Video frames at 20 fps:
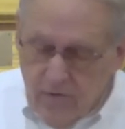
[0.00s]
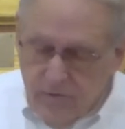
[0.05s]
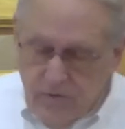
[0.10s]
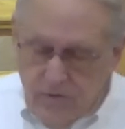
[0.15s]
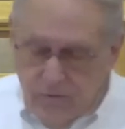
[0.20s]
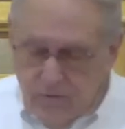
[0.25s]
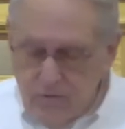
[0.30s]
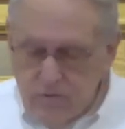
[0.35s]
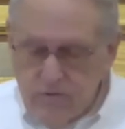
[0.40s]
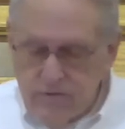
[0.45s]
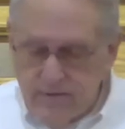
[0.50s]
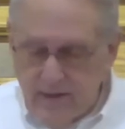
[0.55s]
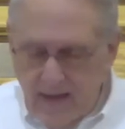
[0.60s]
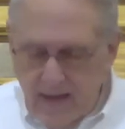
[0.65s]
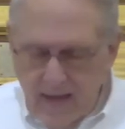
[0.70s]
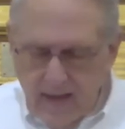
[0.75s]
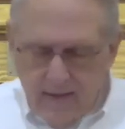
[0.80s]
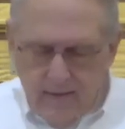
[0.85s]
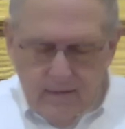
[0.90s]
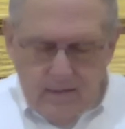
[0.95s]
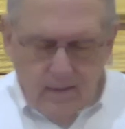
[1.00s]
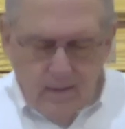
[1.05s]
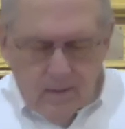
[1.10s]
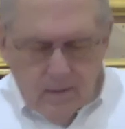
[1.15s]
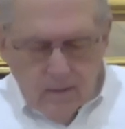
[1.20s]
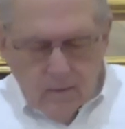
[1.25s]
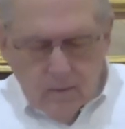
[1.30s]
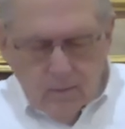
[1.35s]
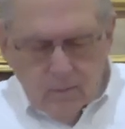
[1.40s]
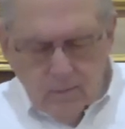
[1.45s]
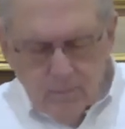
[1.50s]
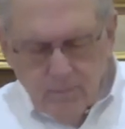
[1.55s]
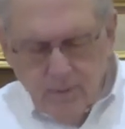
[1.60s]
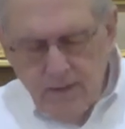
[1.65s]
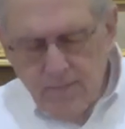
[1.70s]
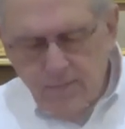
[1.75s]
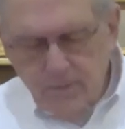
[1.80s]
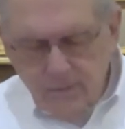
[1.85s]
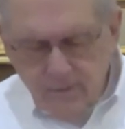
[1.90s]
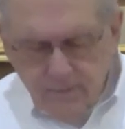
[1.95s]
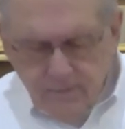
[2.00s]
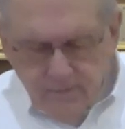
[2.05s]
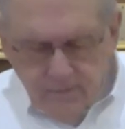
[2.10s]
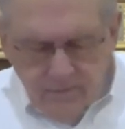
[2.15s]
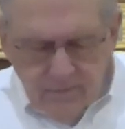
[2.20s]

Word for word: to do that when people are